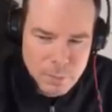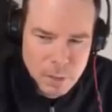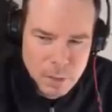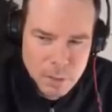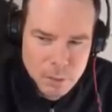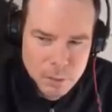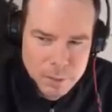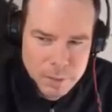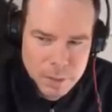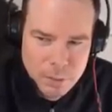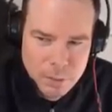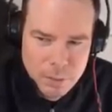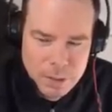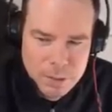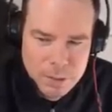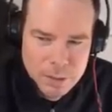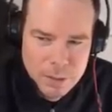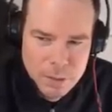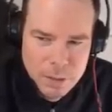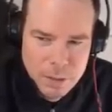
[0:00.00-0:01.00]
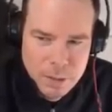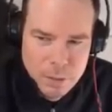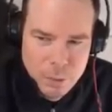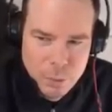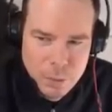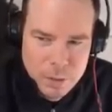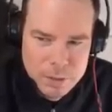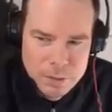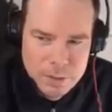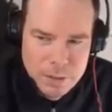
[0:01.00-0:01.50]
Okay, great.
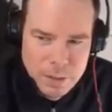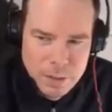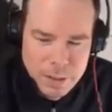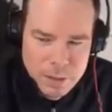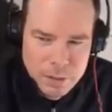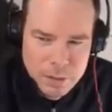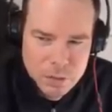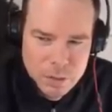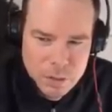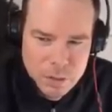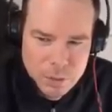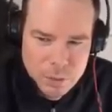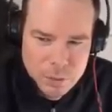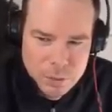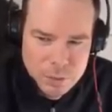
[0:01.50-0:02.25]
What does the X do?